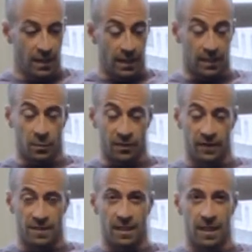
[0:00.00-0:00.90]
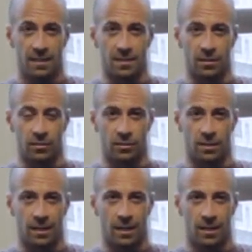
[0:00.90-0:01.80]
It's quite fascinating
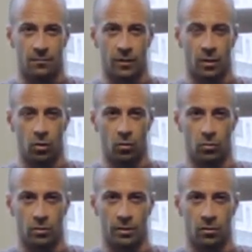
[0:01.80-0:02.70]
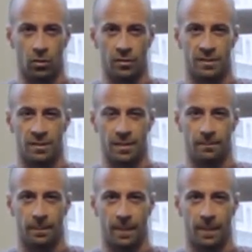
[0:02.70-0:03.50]
because I can't recall, in all honesty,